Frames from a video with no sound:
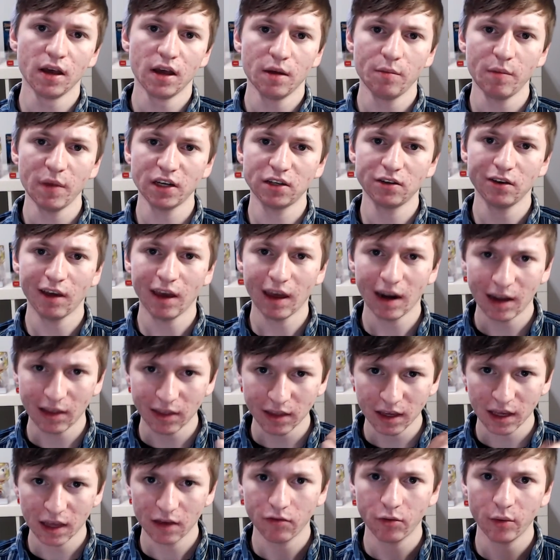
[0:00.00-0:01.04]
Make sure you get on
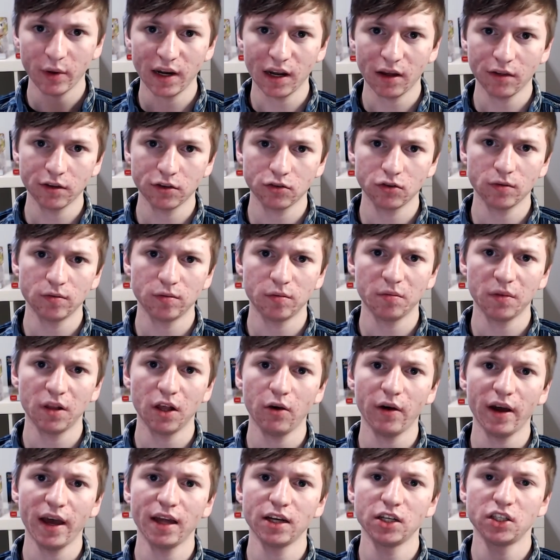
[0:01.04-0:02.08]
the giveaway down in the description
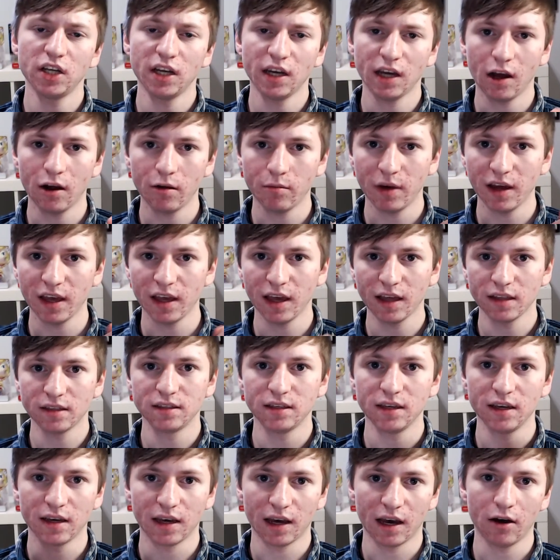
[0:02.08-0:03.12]
below and check out my
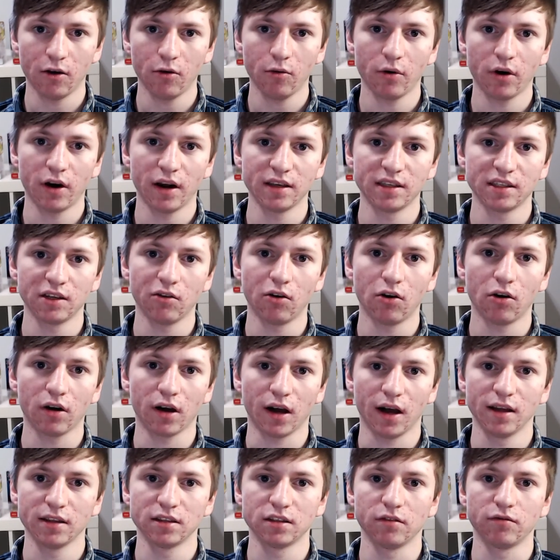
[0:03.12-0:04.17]
Etsy account where I sell all
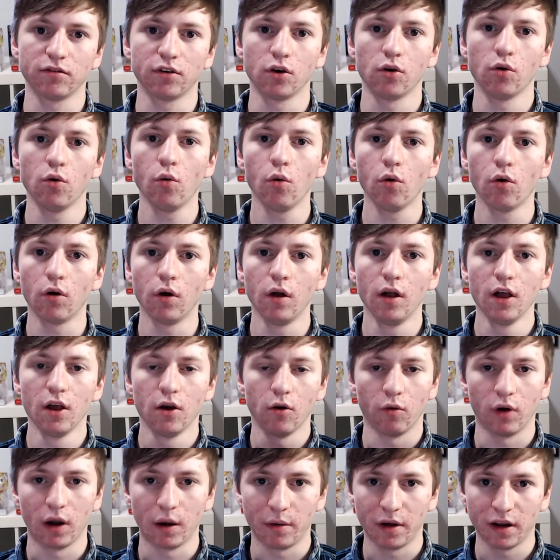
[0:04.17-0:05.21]
kinds of cool
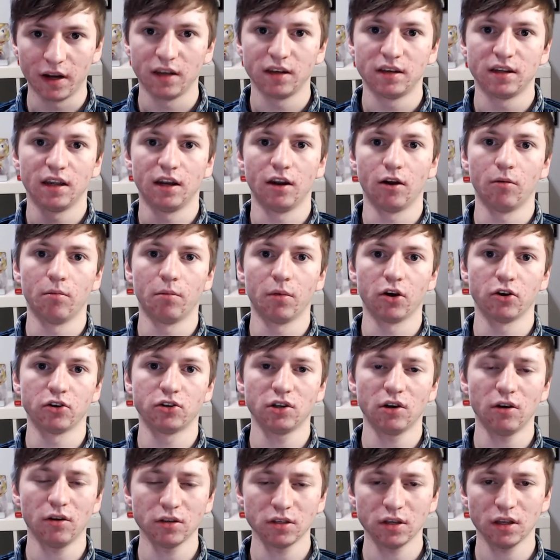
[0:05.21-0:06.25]
What About Nintendo
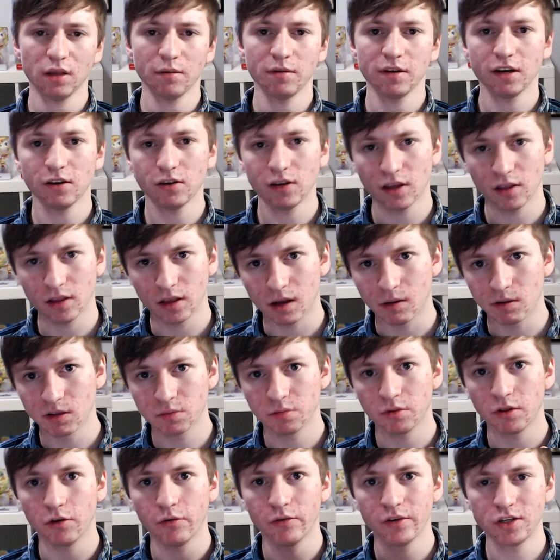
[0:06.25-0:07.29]
merch. Also, let me know down in the comments
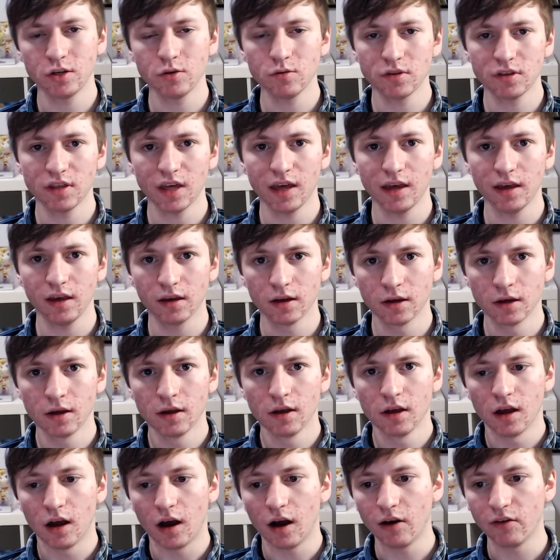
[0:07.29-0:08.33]
below what you think
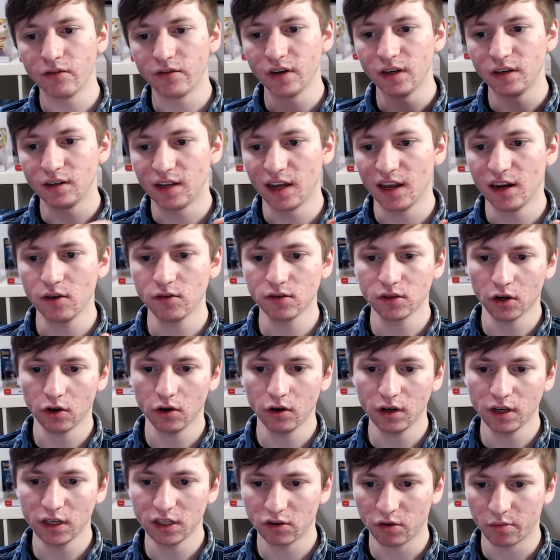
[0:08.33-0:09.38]
of Nintendo's
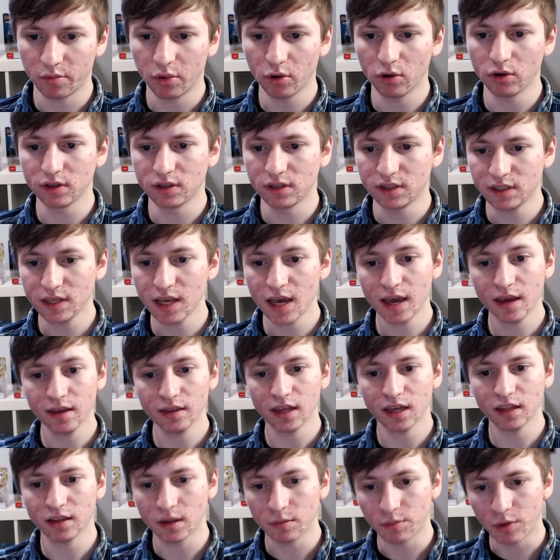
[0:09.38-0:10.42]
earnings report saying
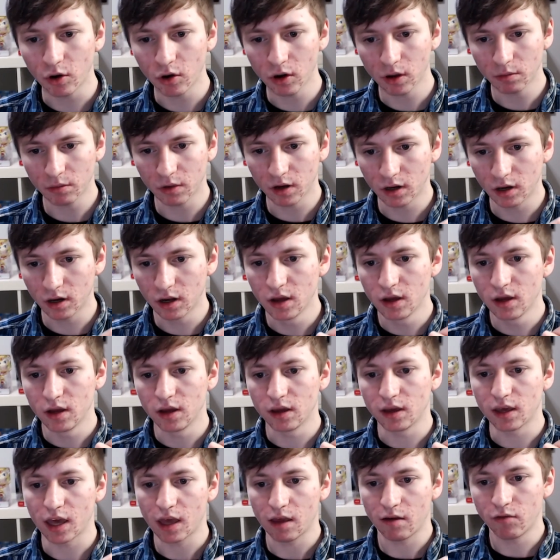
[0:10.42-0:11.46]
that the Pokemon
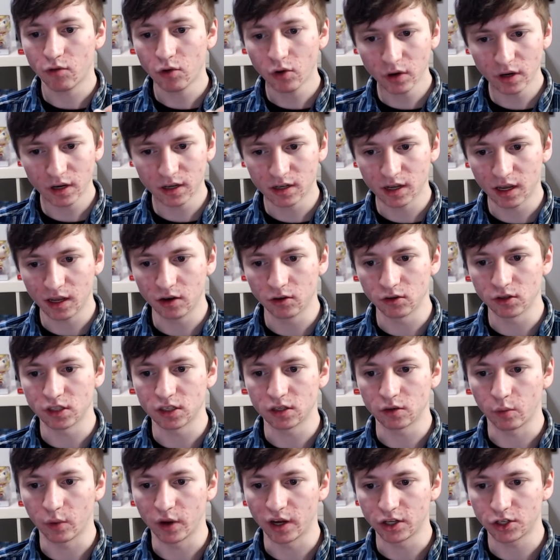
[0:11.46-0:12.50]
game for Nintendo
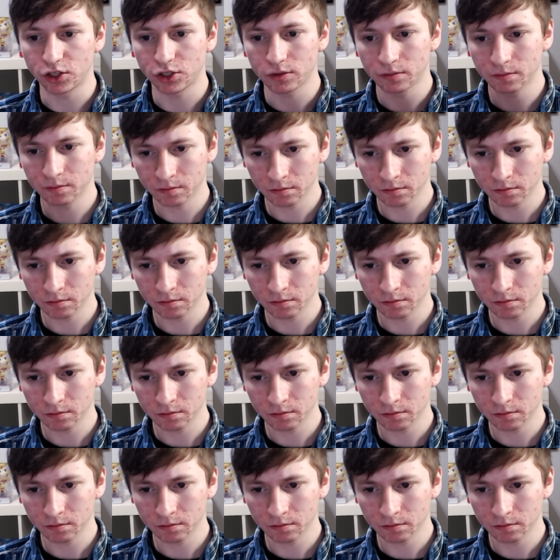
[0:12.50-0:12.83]
Switch